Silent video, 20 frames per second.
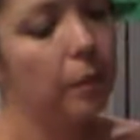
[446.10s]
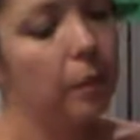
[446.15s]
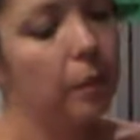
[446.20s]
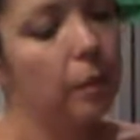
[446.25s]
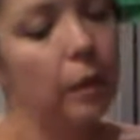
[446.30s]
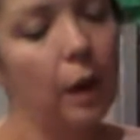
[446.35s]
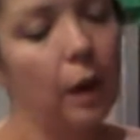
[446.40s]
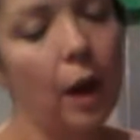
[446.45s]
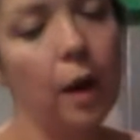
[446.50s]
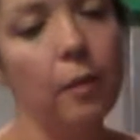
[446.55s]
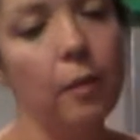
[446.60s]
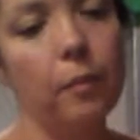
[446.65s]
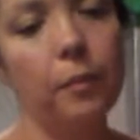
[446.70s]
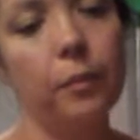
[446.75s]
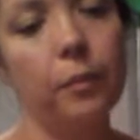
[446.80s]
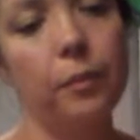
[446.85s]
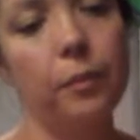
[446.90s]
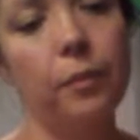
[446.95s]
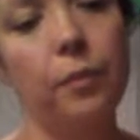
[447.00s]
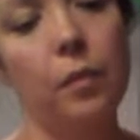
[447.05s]
Okay,
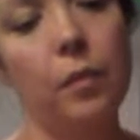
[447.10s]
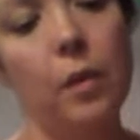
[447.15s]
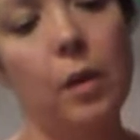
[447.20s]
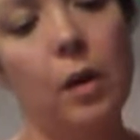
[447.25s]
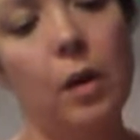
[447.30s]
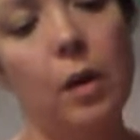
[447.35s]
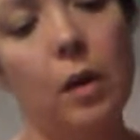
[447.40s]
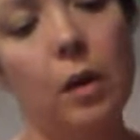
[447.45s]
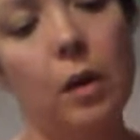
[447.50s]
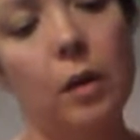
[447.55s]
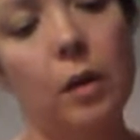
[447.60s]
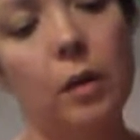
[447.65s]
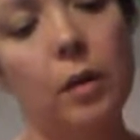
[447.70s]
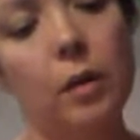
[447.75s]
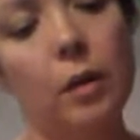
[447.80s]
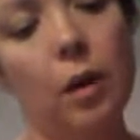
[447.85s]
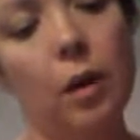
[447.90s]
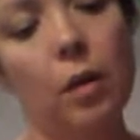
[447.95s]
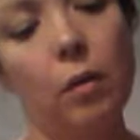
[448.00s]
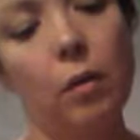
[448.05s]

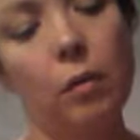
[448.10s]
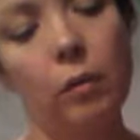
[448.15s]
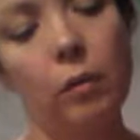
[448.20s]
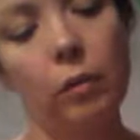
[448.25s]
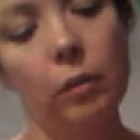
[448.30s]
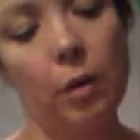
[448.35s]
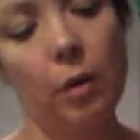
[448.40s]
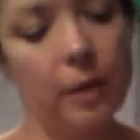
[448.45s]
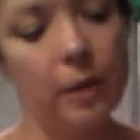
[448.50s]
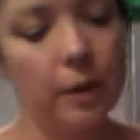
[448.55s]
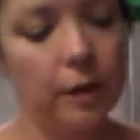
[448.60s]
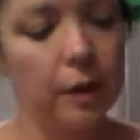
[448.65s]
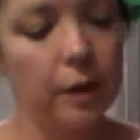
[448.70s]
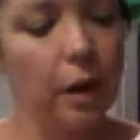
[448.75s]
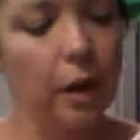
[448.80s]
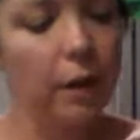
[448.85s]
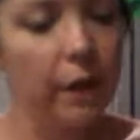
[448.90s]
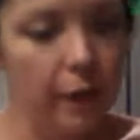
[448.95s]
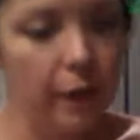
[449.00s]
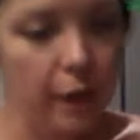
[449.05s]
so rubbing these off,
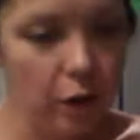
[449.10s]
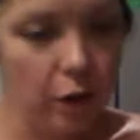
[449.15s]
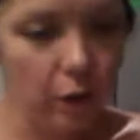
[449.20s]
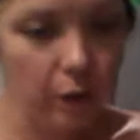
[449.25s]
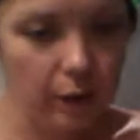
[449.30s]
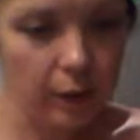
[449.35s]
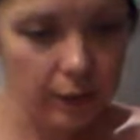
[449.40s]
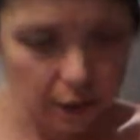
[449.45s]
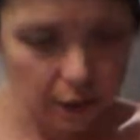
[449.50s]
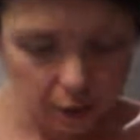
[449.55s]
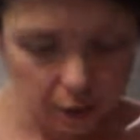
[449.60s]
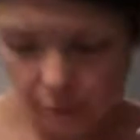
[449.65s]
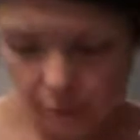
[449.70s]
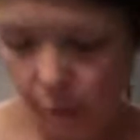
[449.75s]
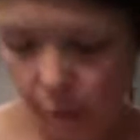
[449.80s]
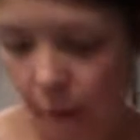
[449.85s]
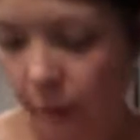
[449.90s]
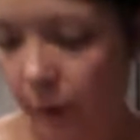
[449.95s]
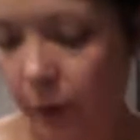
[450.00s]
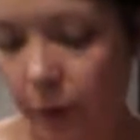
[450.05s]
and then you can see on the
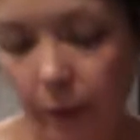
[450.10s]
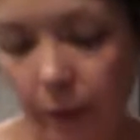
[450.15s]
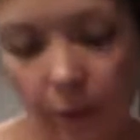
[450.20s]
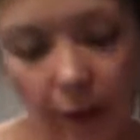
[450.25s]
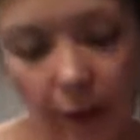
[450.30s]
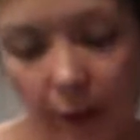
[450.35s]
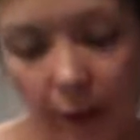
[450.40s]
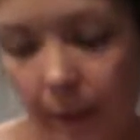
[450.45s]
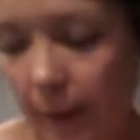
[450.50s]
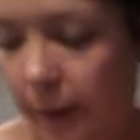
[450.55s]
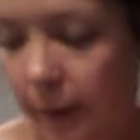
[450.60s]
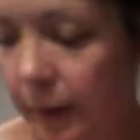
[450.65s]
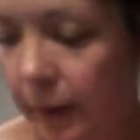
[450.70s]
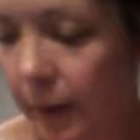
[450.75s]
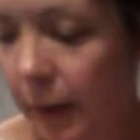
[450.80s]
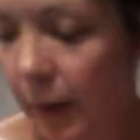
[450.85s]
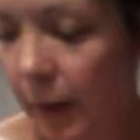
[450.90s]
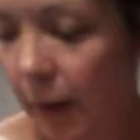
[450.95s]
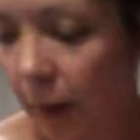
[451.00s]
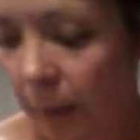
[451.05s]
forefront. So I've got this
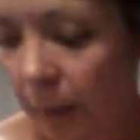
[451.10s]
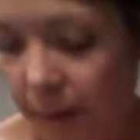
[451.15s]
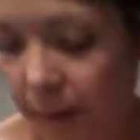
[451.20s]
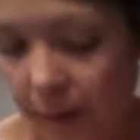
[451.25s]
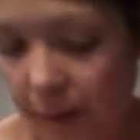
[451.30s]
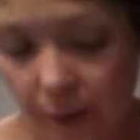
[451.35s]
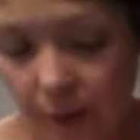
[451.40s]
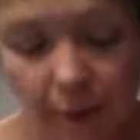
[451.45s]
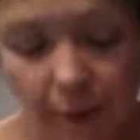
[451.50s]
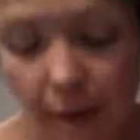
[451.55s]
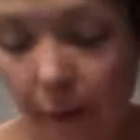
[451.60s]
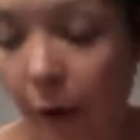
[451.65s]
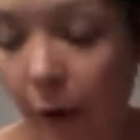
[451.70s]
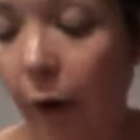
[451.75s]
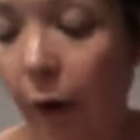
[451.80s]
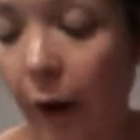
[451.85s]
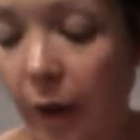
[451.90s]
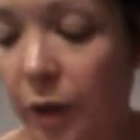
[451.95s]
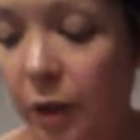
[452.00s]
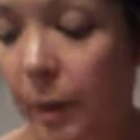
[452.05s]
hibiscus flower.
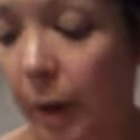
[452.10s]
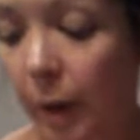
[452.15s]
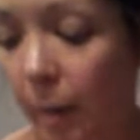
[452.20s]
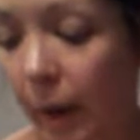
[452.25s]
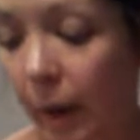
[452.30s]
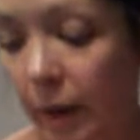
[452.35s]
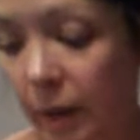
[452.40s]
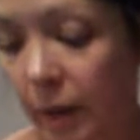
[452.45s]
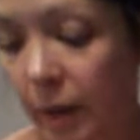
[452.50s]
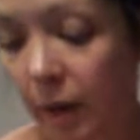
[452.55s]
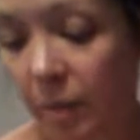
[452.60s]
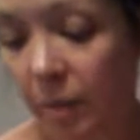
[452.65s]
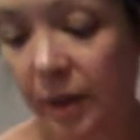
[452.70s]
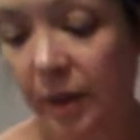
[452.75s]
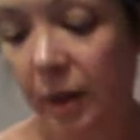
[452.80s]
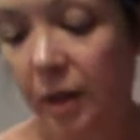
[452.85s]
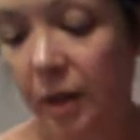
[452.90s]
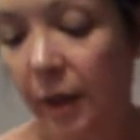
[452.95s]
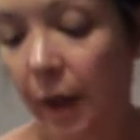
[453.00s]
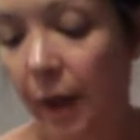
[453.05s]
Okay, so we go back to the hibiscus
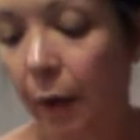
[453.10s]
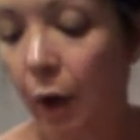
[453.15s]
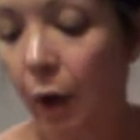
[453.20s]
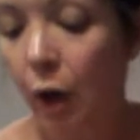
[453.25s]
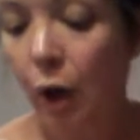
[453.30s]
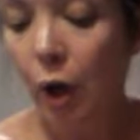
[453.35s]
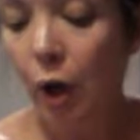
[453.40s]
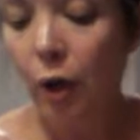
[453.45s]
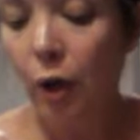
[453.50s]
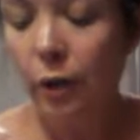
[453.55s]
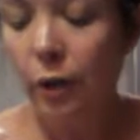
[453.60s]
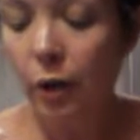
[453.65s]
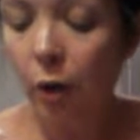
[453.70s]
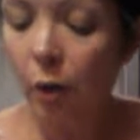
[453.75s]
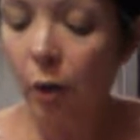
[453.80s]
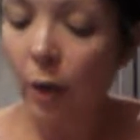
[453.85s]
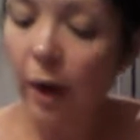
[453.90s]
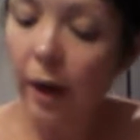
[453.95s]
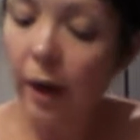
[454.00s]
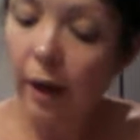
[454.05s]
flower.
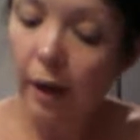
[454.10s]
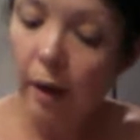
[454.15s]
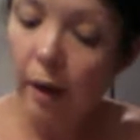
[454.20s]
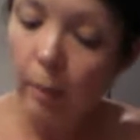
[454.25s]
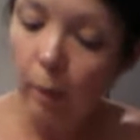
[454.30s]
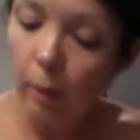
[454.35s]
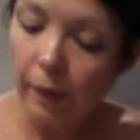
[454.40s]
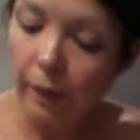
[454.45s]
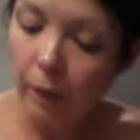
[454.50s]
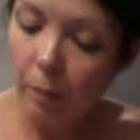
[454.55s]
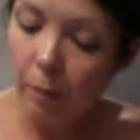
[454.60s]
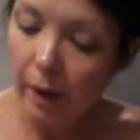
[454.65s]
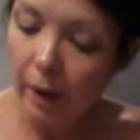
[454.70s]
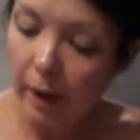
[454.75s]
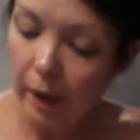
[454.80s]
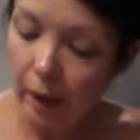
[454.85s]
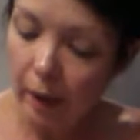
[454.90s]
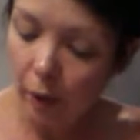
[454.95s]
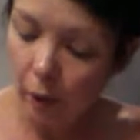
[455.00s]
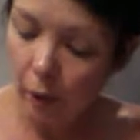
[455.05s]
So Irapuato,
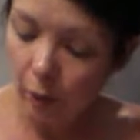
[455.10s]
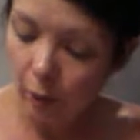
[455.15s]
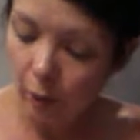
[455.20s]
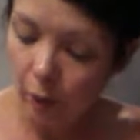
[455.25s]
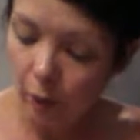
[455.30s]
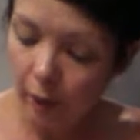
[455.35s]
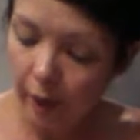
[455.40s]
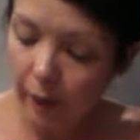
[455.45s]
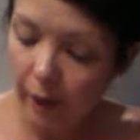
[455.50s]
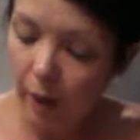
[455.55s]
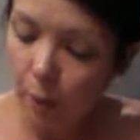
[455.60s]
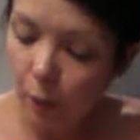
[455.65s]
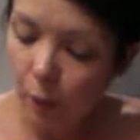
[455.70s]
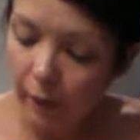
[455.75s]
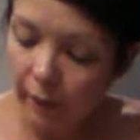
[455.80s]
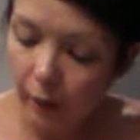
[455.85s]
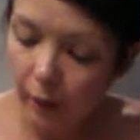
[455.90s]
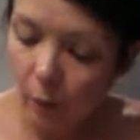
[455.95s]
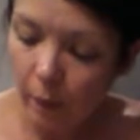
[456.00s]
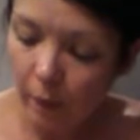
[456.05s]
Mexico. Irapuato,
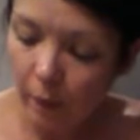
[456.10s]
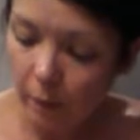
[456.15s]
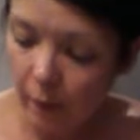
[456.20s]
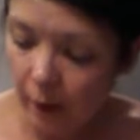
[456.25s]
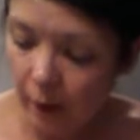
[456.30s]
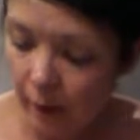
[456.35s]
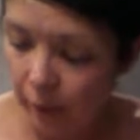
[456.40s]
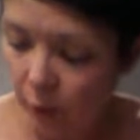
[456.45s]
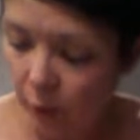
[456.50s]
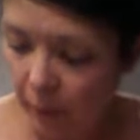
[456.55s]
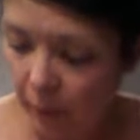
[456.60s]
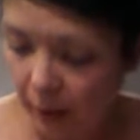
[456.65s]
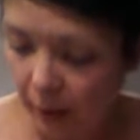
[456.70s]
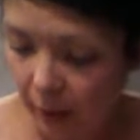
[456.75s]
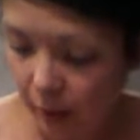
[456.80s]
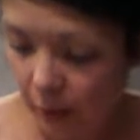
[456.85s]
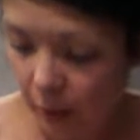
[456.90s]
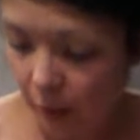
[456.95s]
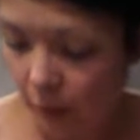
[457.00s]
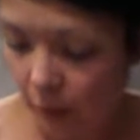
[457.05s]
Guanajuato,
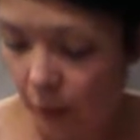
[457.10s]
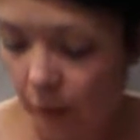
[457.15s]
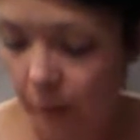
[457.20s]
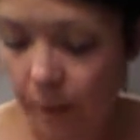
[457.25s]
Mexico.